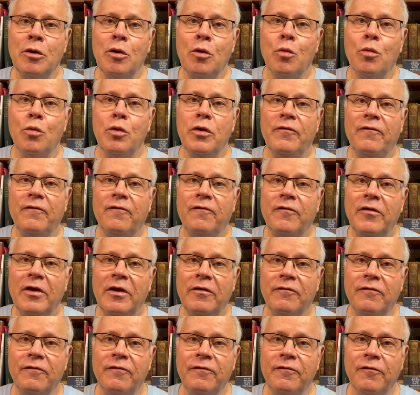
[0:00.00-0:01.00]
we feel
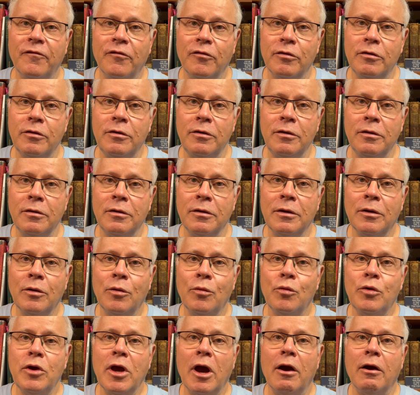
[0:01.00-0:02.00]
full,
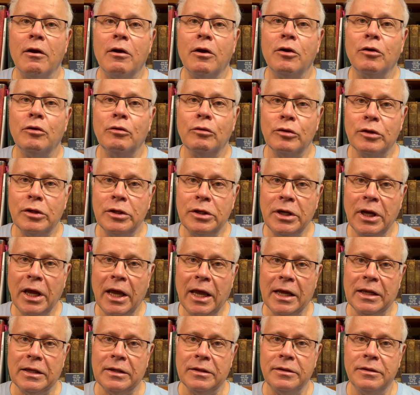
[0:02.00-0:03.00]
we are
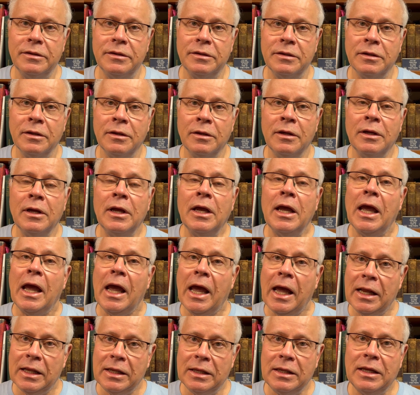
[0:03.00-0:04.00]
content,
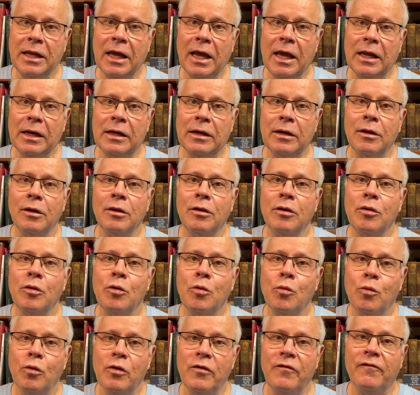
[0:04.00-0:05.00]
and then
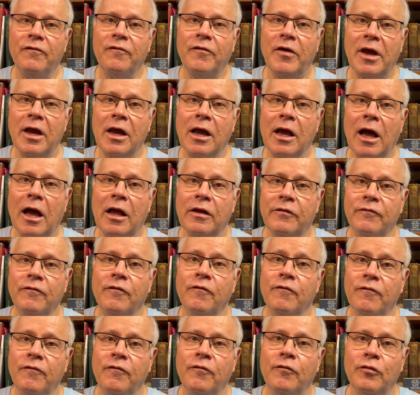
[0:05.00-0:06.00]
we thank God for
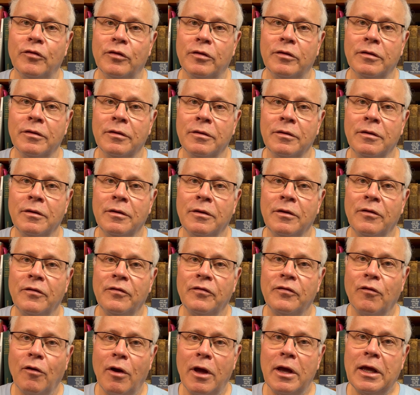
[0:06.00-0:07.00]
food.
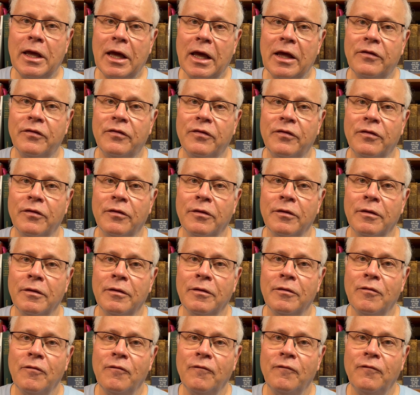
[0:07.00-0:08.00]
So I guess
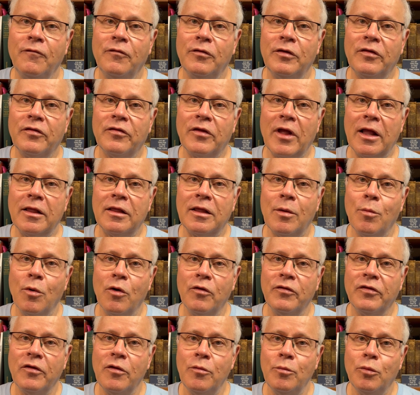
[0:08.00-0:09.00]
food is not the
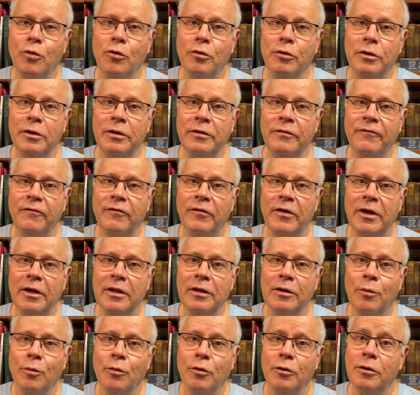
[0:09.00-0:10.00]
most important thing in
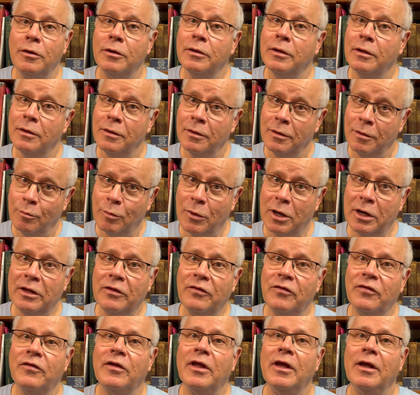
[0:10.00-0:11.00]
the world, but
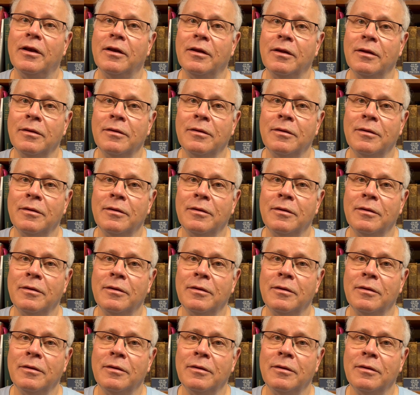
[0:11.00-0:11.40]
it's still